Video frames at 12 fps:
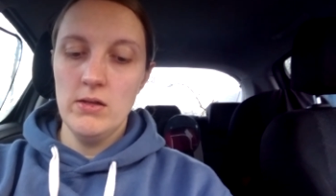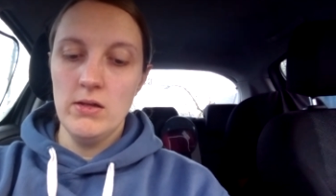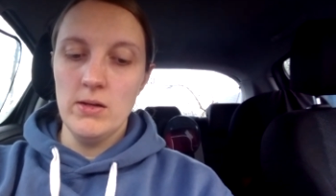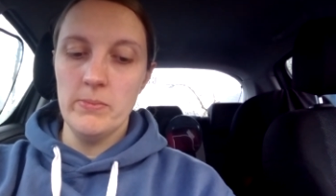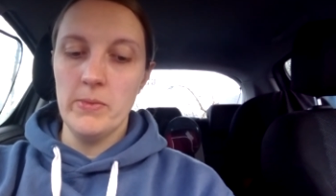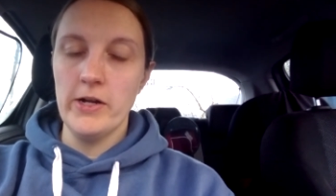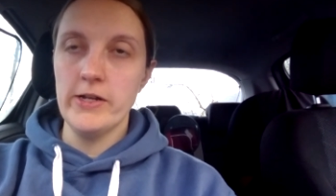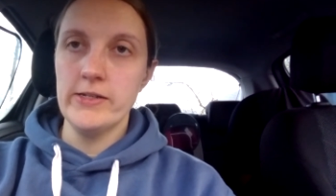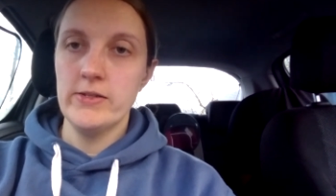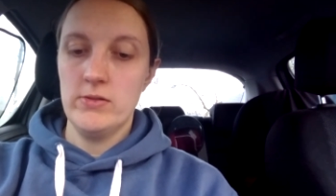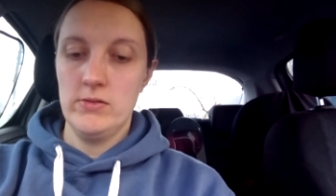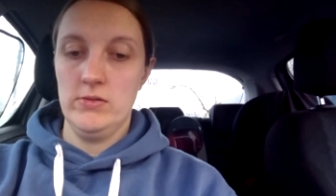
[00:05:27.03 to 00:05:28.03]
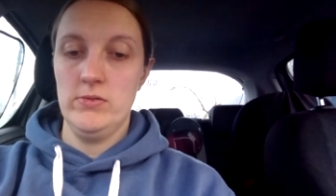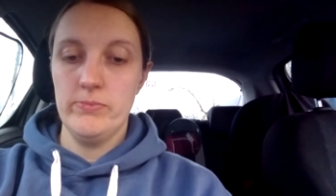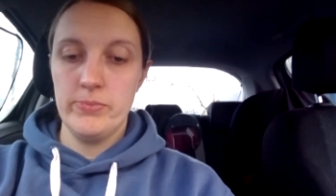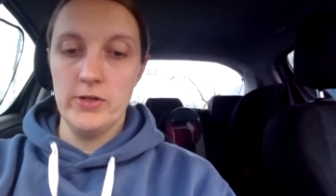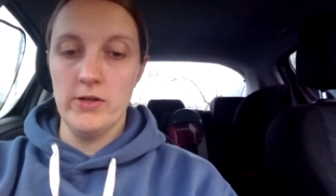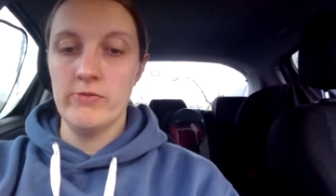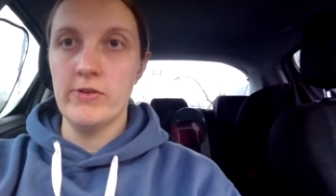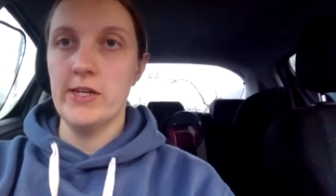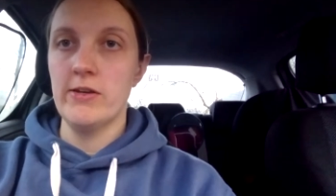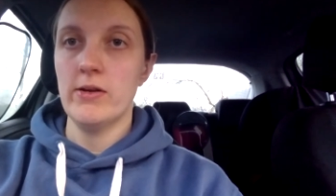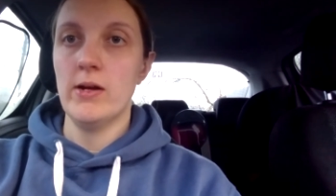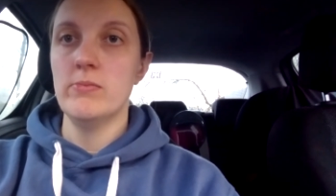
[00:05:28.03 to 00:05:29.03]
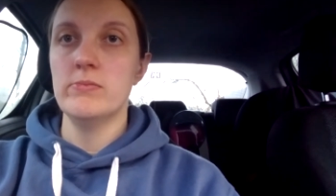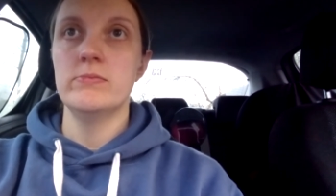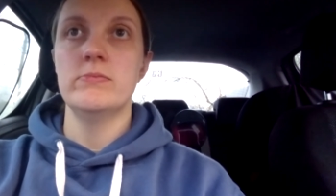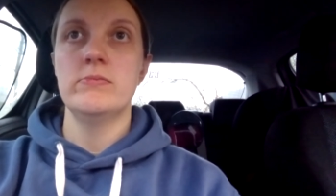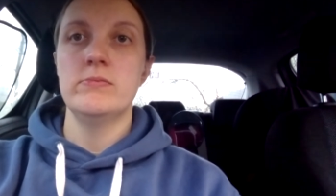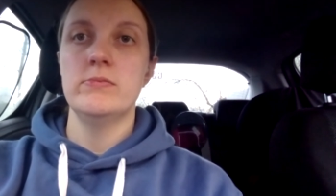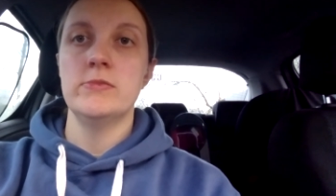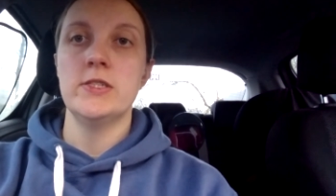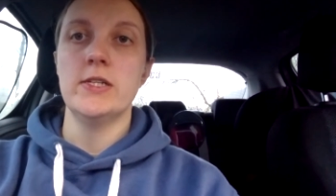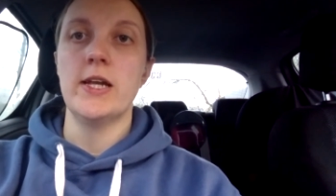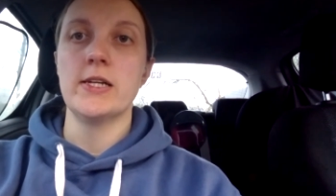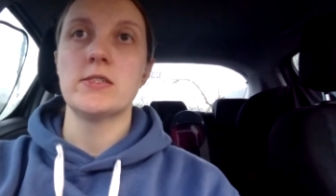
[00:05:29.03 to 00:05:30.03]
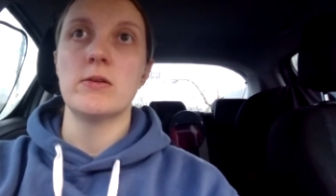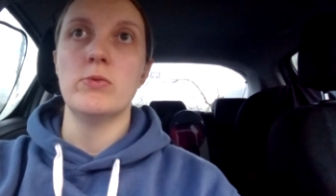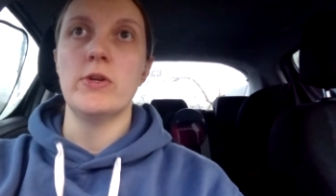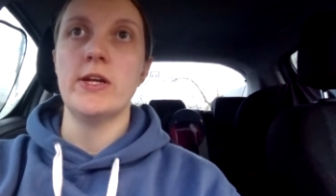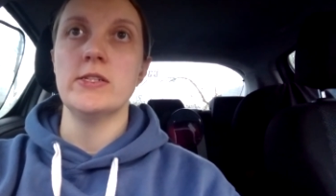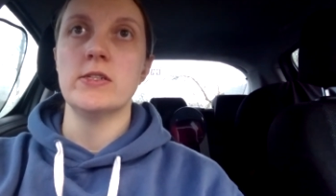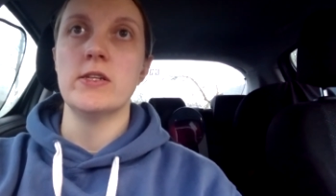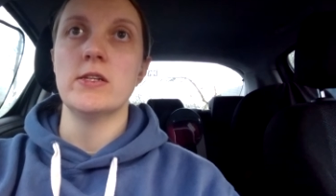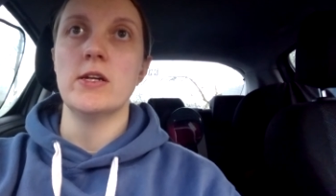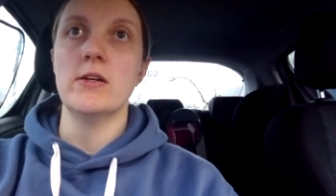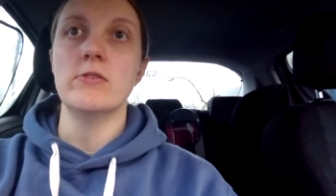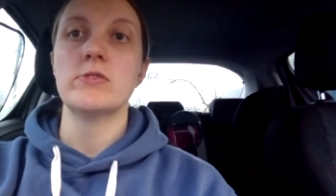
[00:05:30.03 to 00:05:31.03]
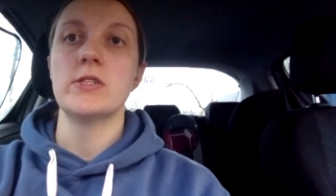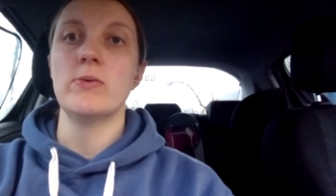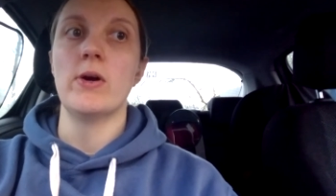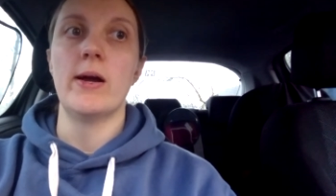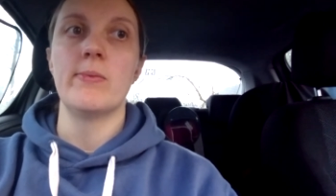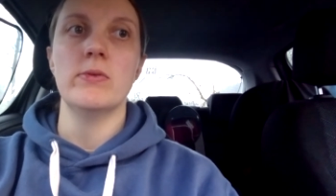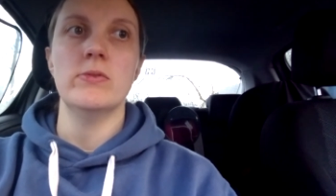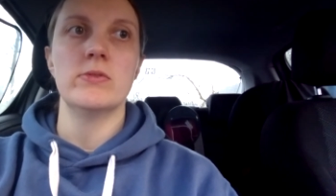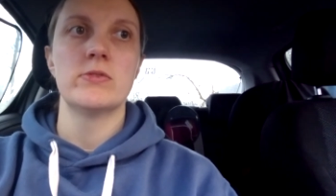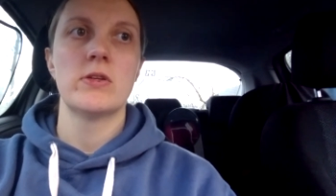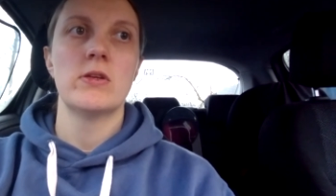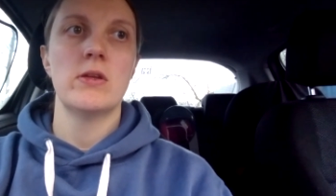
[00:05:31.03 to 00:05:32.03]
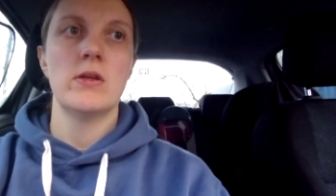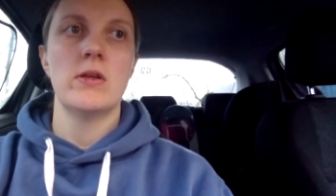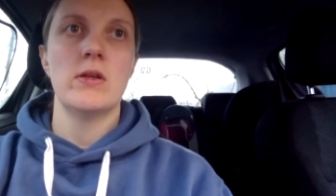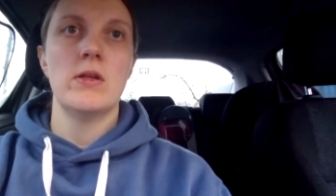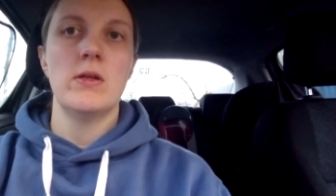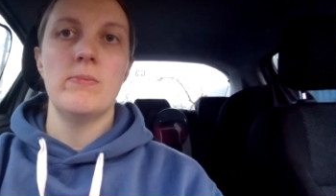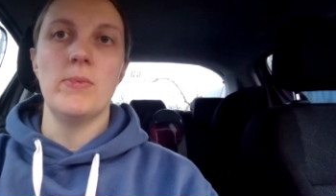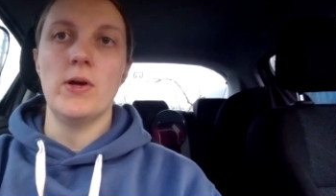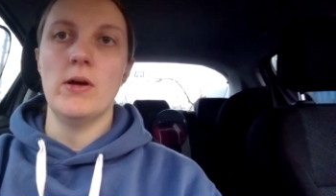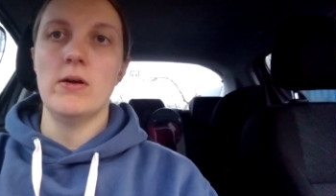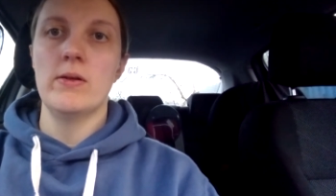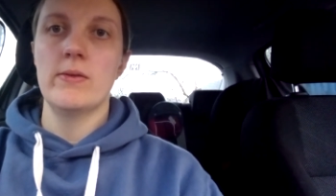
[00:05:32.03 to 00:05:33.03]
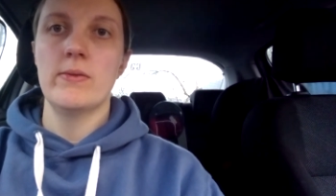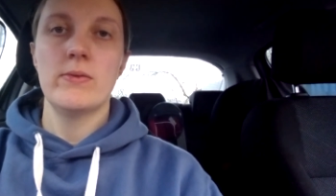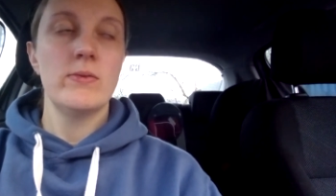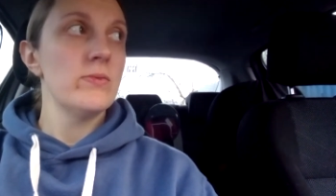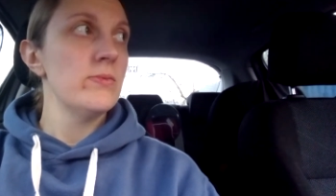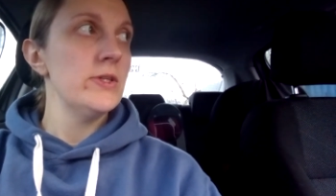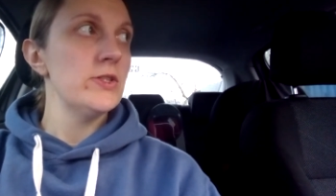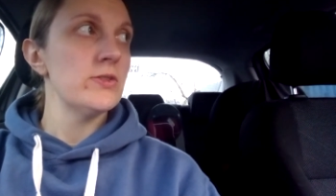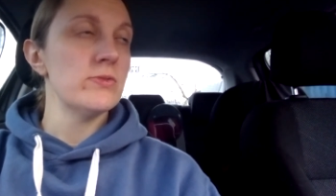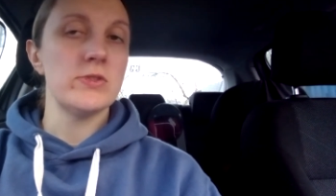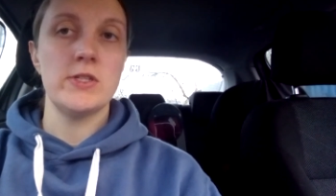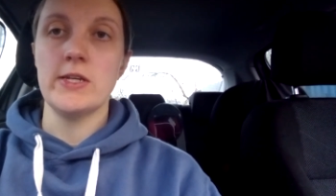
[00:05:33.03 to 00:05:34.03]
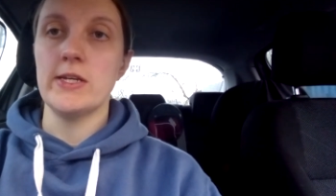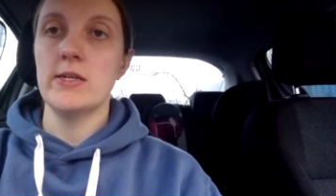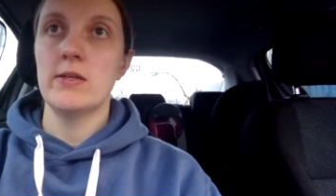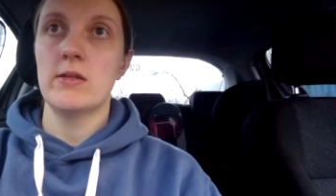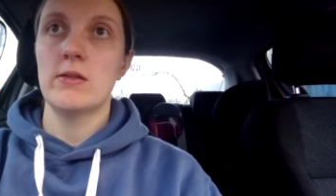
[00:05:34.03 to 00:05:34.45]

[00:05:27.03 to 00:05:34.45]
I might put a video up in the next couple days, I don't know, I'll see what happens. But we shall see.